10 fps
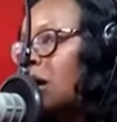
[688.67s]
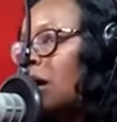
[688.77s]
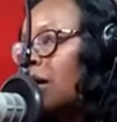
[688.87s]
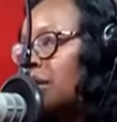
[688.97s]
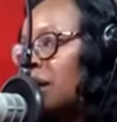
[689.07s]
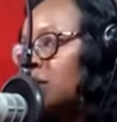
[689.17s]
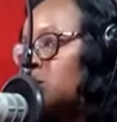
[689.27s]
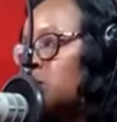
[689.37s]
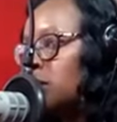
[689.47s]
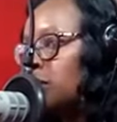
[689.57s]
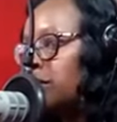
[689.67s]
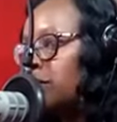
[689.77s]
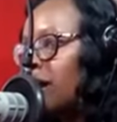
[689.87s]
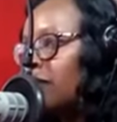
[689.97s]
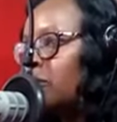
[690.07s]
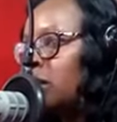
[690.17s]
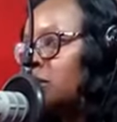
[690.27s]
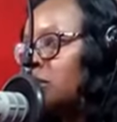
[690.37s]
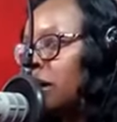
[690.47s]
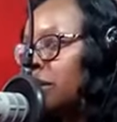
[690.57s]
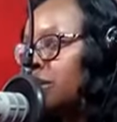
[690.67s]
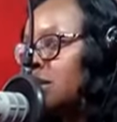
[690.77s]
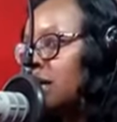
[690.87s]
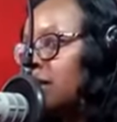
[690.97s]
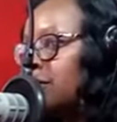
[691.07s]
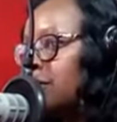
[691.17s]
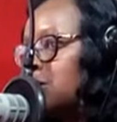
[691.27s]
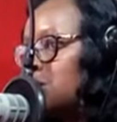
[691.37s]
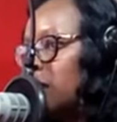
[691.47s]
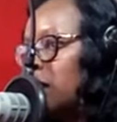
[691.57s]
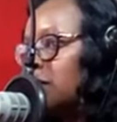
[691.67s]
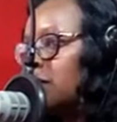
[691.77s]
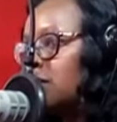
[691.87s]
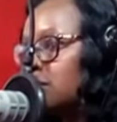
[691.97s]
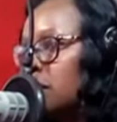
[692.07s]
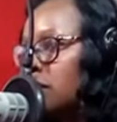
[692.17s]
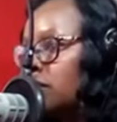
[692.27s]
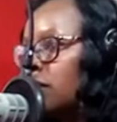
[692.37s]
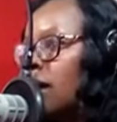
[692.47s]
around 1.5 million barrels in the first week of this month,